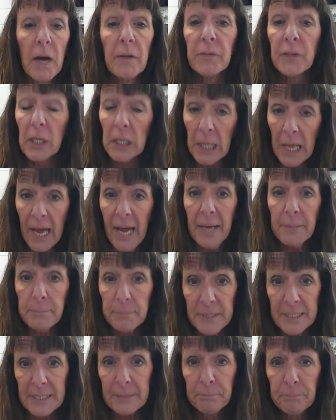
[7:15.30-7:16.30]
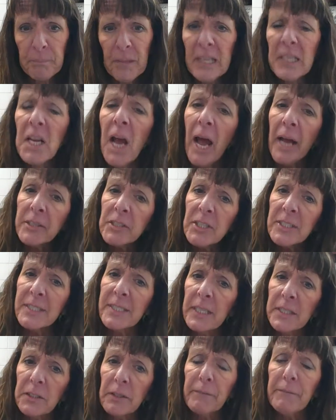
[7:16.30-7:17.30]
collapse. Not just
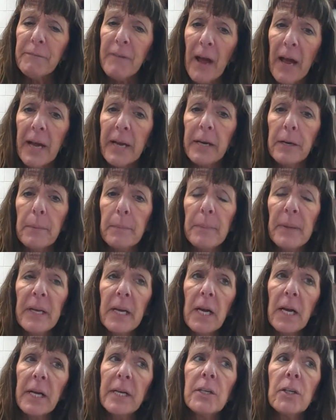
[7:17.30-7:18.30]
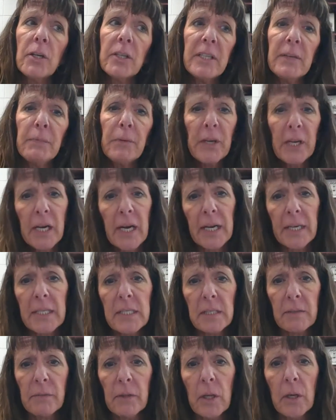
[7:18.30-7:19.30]
under fire, but under different kinds
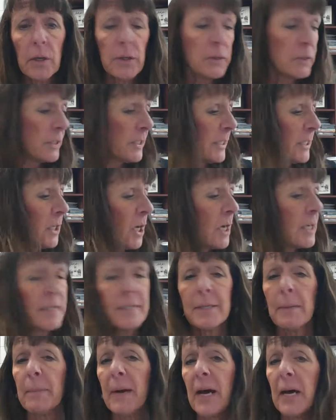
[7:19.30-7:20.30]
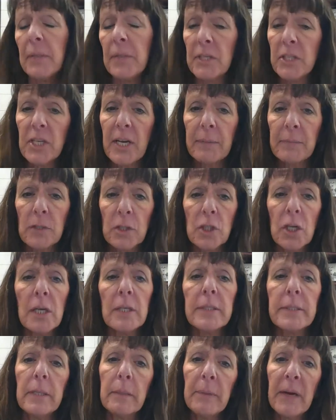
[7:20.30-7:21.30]
of loads. The chapter
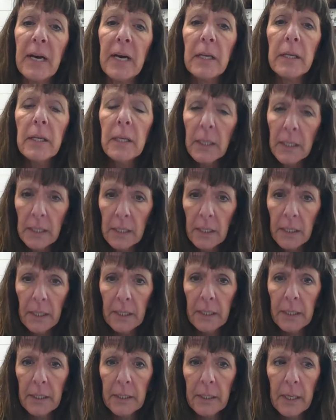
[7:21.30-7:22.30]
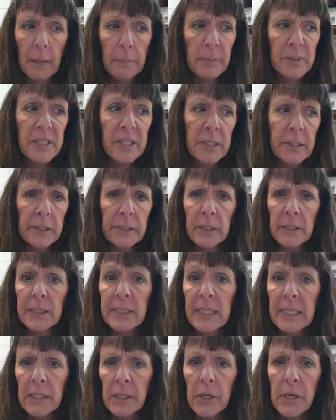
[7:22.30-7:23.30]
talks about a particular
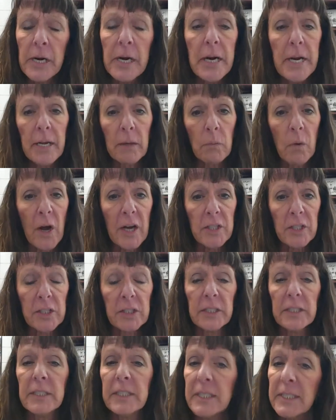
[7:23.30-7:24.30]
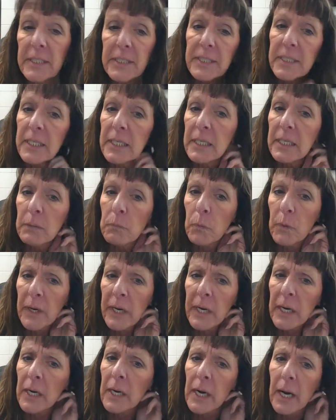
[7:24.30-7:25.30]
theater in Washington, D.C.,
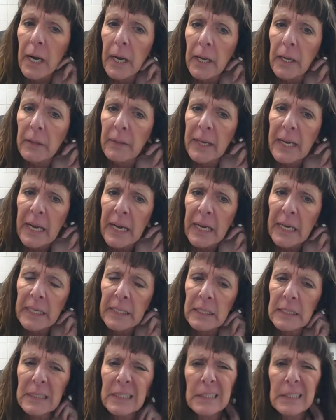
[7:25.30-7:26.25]
where they had